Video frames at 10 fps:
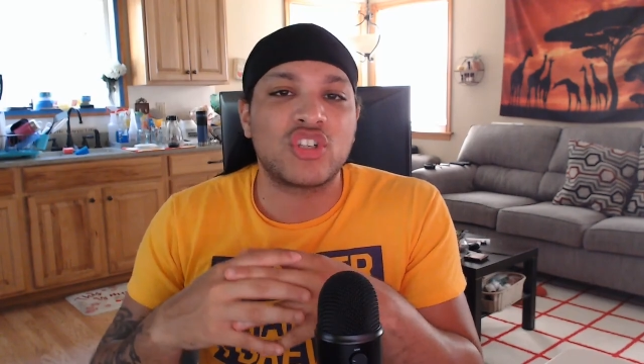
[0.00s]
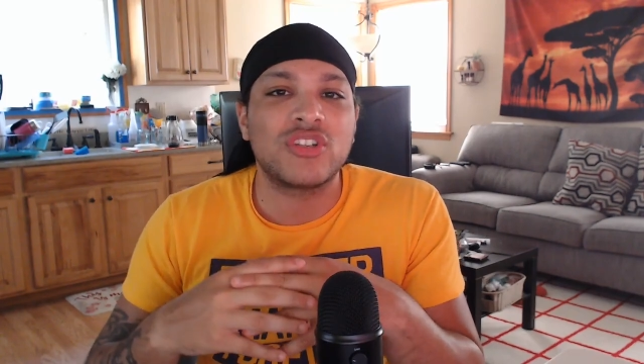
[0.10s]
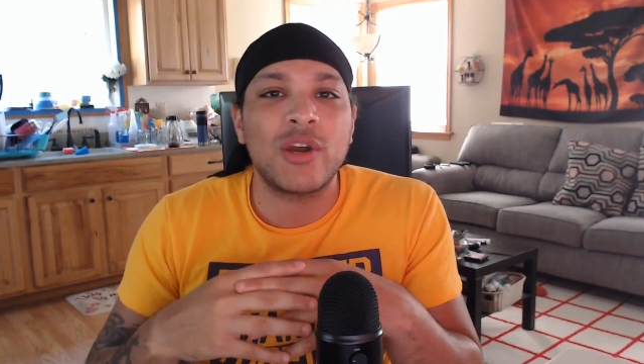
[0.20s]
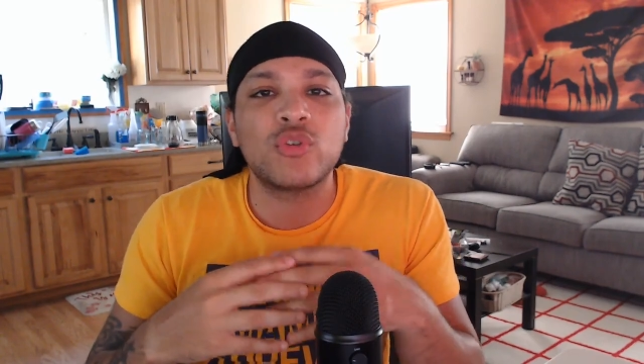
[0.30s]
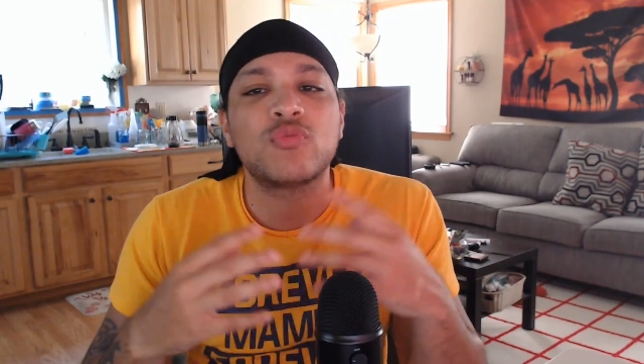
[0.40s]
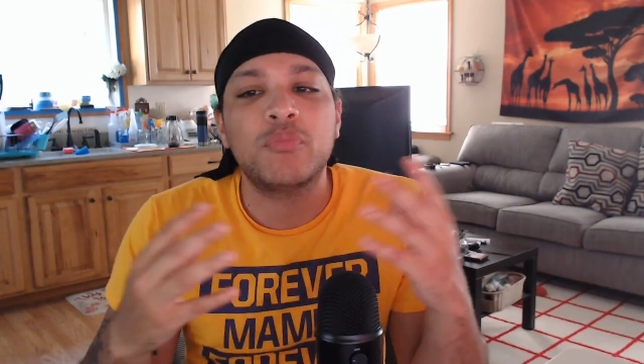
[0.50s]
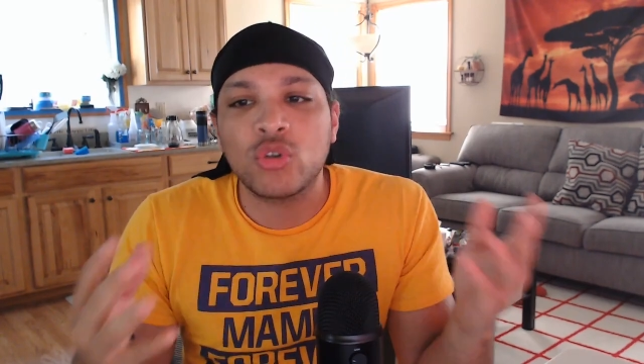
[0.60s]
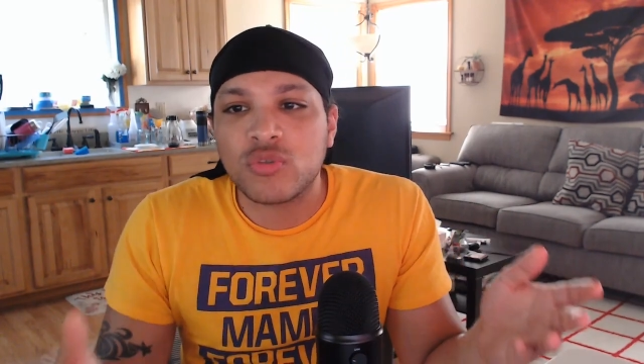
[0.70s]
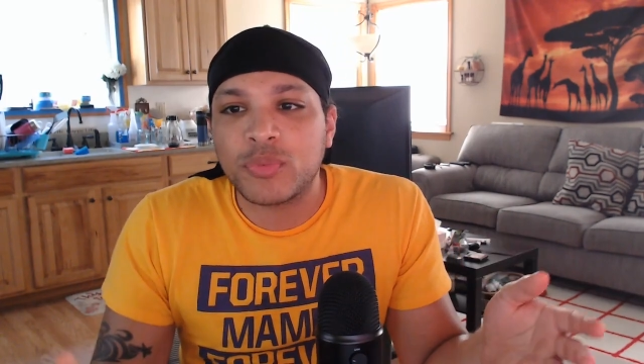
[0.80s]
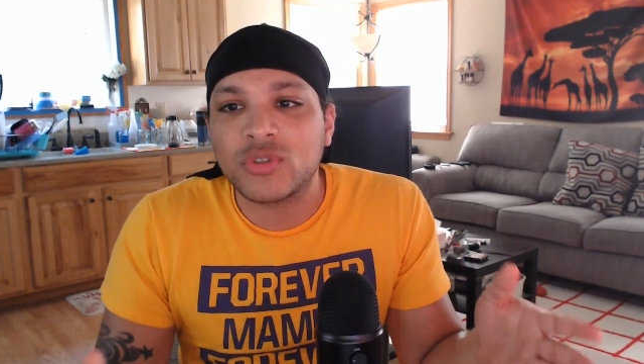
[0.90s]
So there was
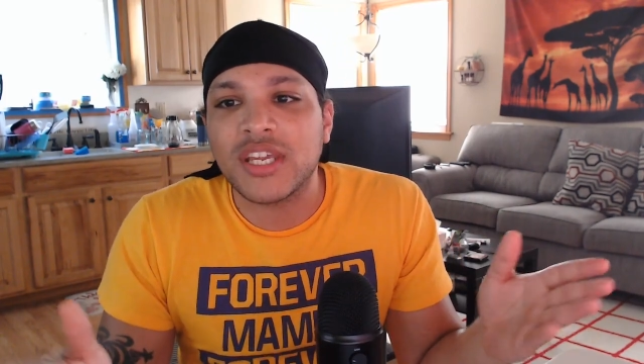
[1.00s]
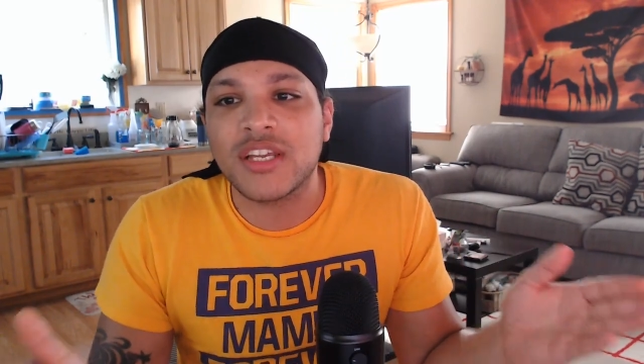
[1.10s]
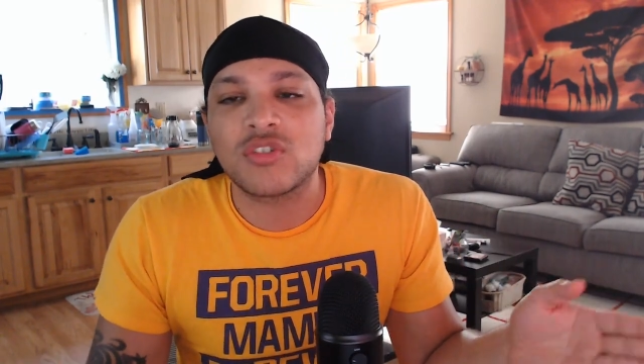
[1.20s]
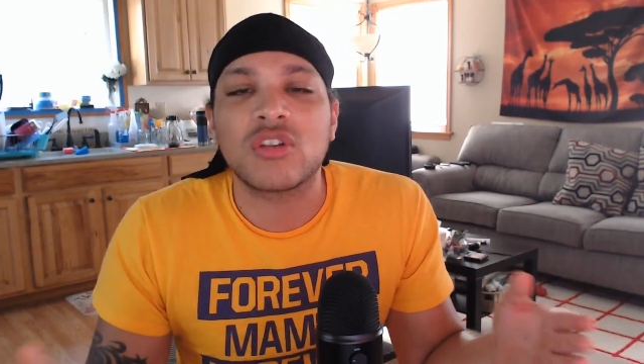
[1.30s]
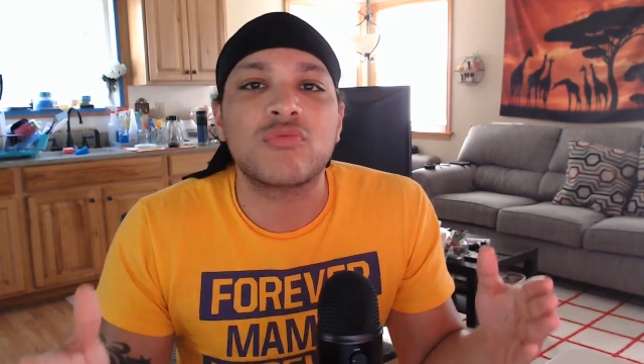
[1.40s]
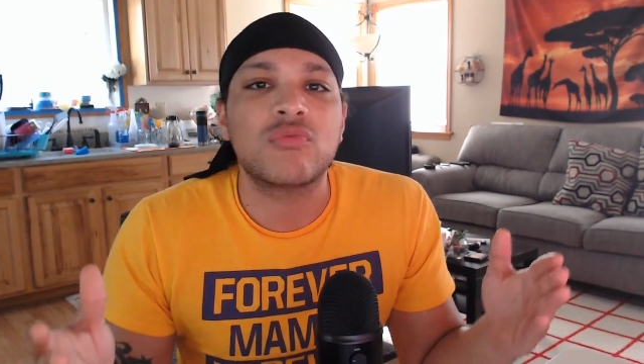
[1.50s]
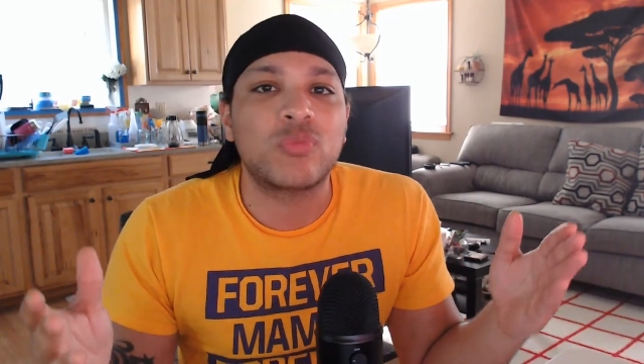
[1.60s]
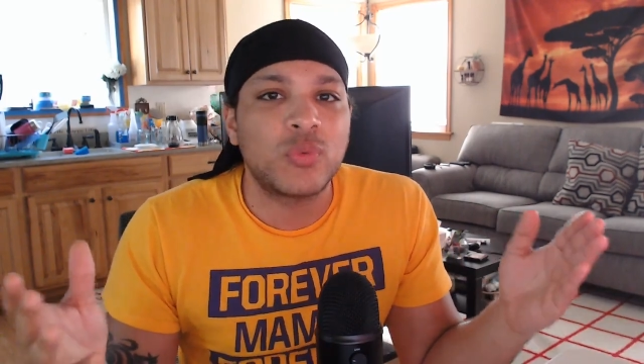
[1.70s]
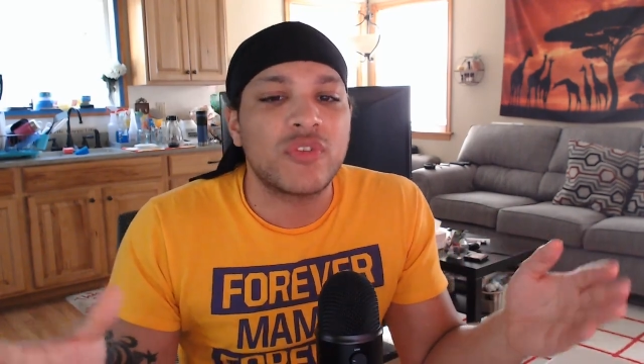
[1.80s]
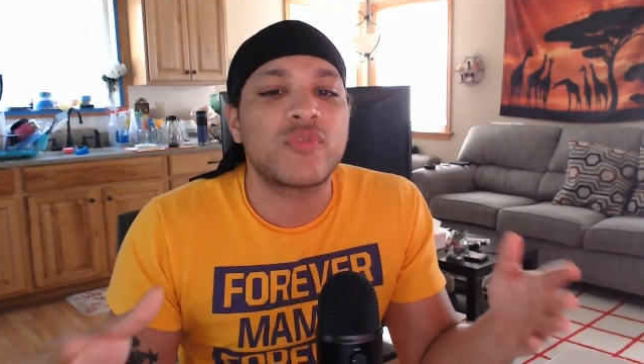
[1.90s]
multiple things
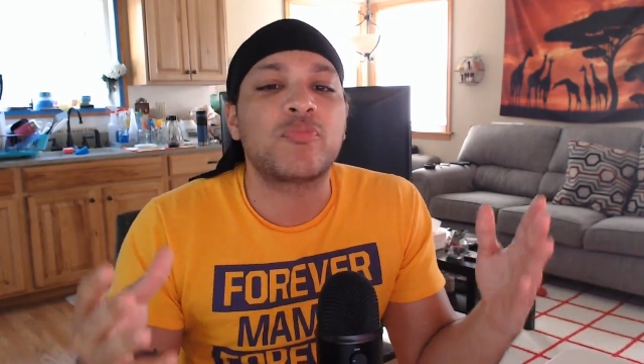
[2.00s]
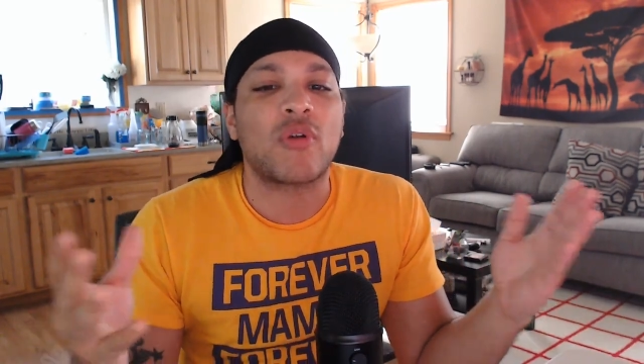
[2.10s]
with